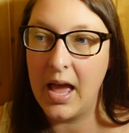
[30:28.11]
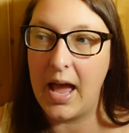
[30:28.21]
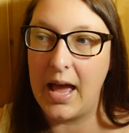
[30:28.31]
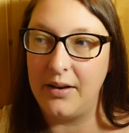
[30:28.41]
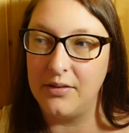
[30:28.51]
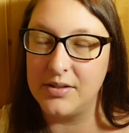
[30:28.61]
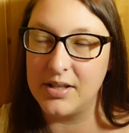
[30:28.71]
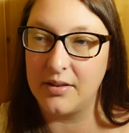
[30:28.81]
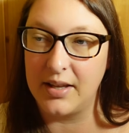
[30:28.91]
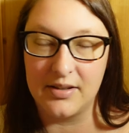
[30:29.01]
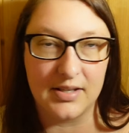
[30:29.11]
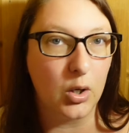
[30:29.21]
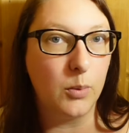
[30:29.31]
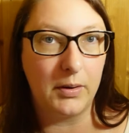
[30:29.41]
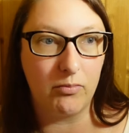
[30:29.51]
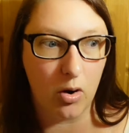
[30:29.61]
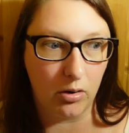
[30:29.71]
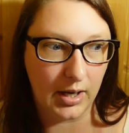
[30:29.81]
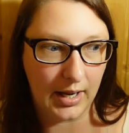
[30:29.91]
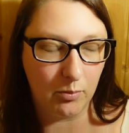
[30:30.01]
and things that could be
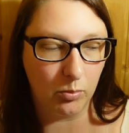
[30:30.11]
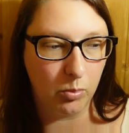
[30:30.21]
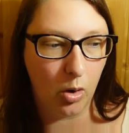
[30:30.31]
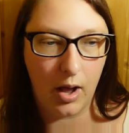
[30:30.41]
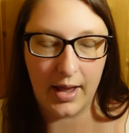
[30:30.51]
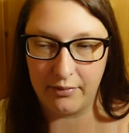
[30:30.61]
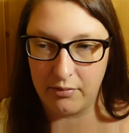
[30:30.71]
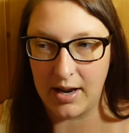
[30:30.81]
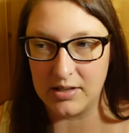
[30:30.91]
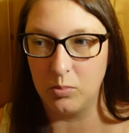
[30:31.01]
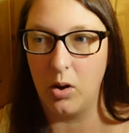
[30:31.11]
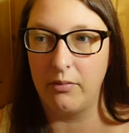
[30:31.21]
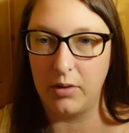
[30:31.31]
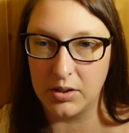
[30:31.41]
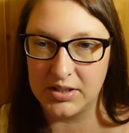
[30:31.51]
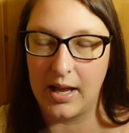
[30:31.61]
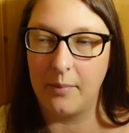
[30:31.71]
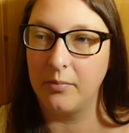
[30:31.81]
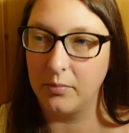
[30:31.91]
wrong in what I have read and what I've looked at.